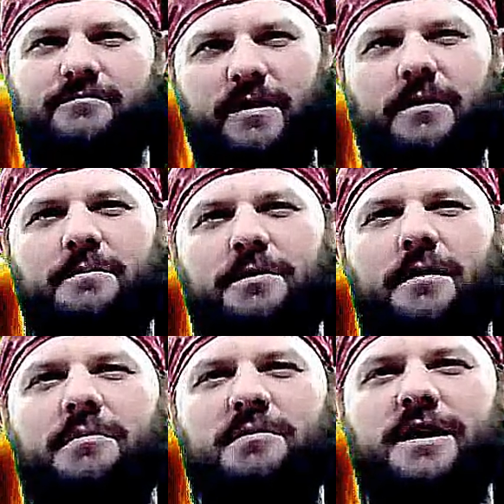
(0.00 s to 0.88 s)
We would
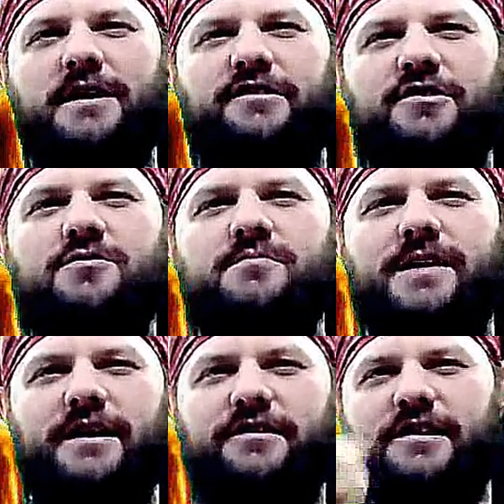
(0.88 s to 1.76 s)
probably assume
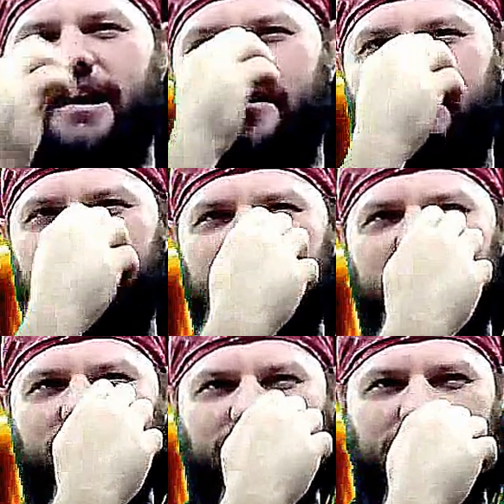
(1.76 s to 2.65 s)
that it's
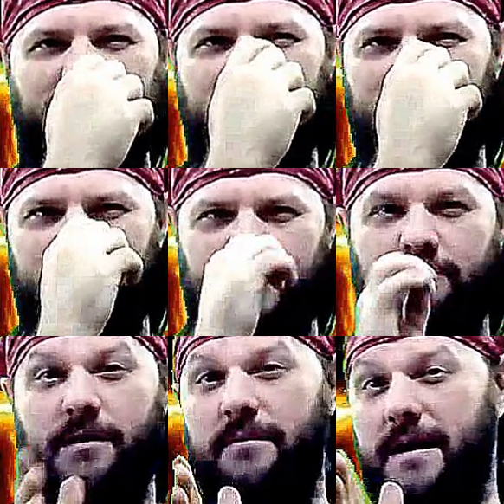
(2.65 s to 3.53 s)
Castiel,
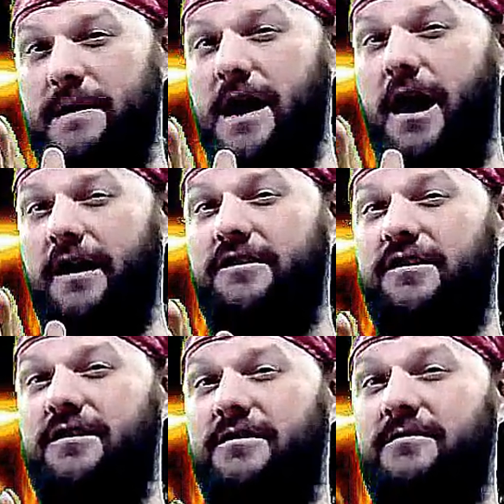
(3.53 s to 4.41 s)
but maybe
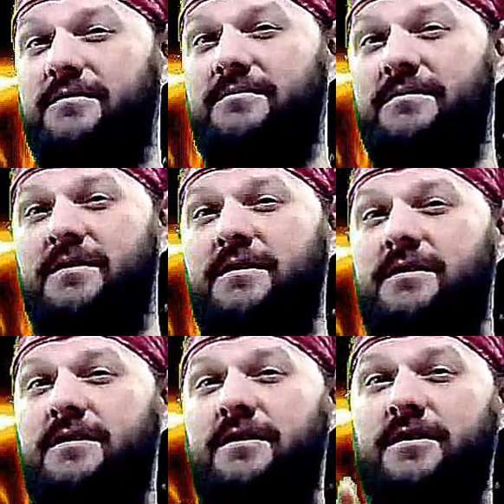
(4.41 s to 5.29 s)
not.
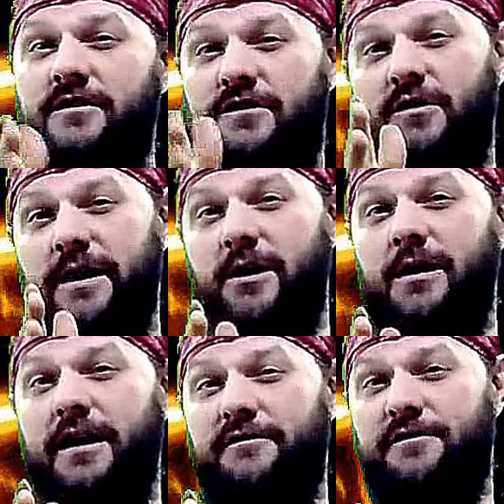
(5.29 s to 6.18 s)
So we
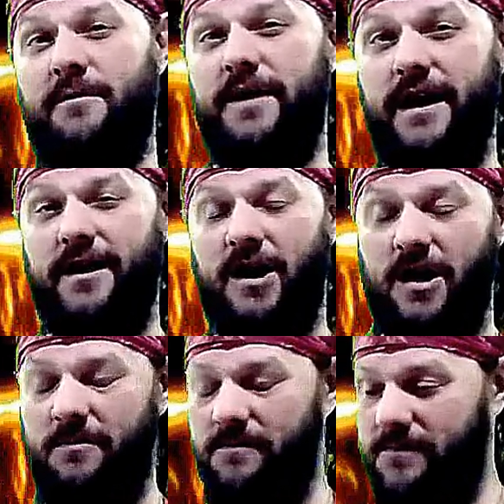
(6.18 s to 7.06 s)
go on from
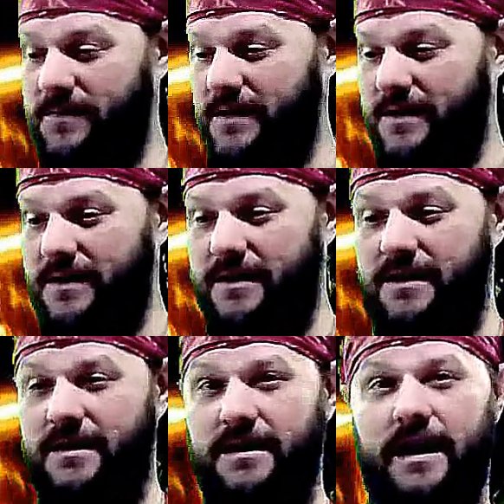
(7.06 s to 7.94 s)
there,
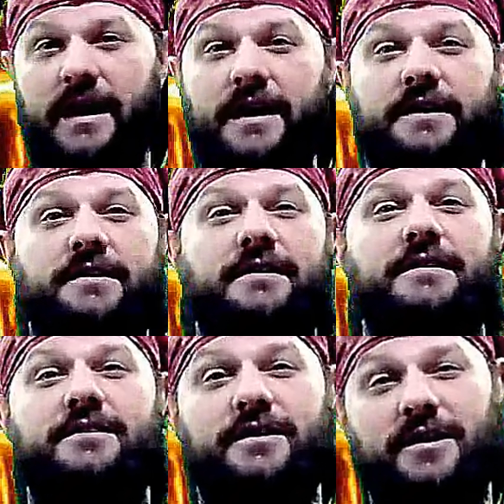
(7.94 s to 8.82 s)
and
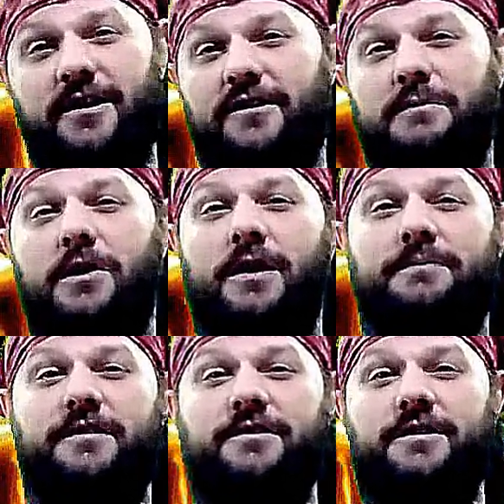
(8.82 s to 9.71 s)
the cars pull
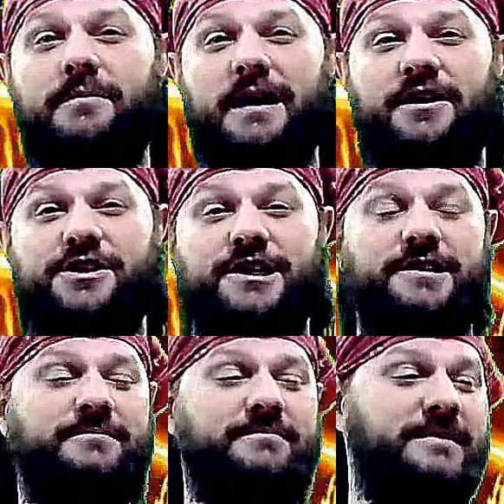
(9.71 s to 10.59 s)
up to the
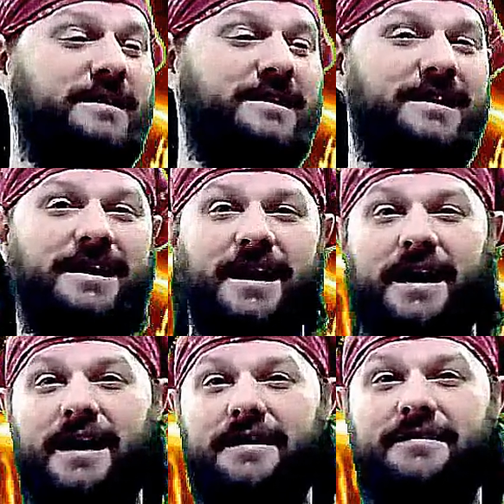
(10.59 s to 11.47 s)
mansion,
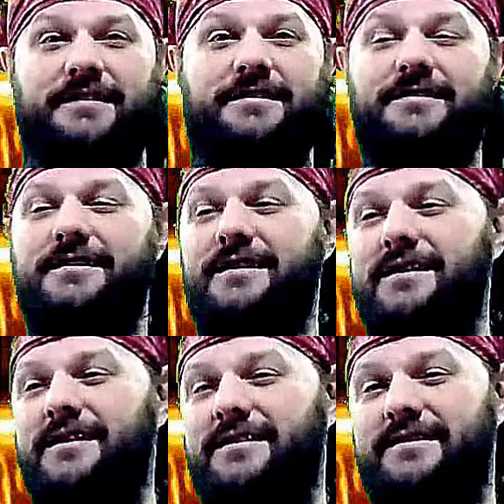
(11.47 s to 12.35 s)
and
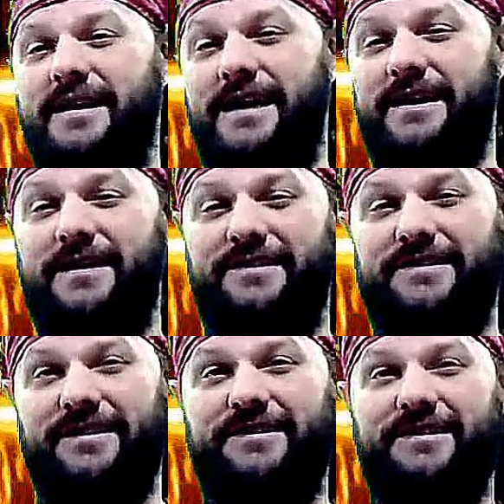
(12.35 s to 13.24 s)
Dean
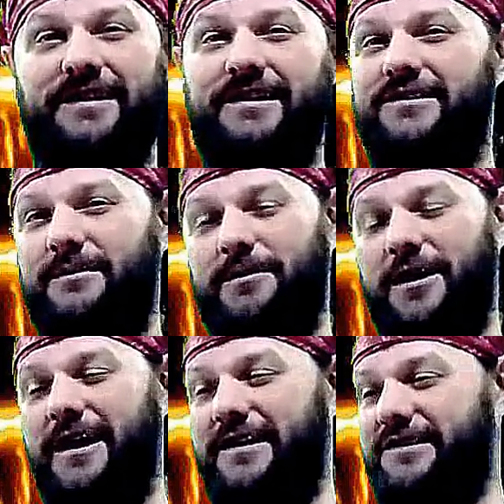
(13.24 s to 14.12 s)
is just
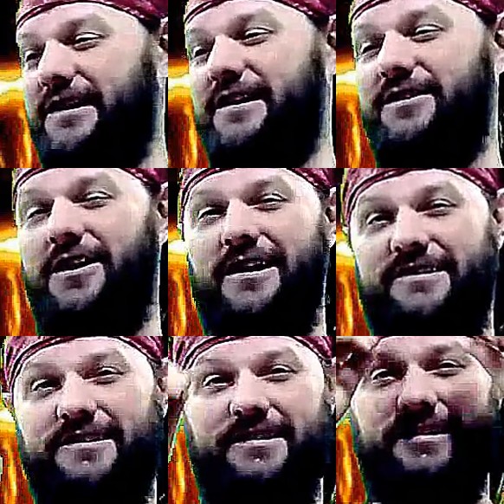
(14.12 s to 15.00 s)
surprised that he
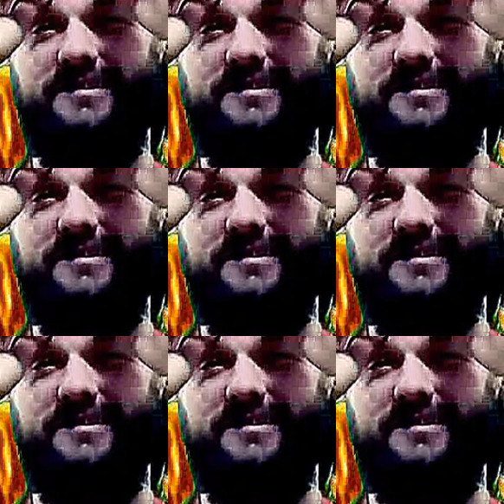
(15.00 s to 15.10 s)
lost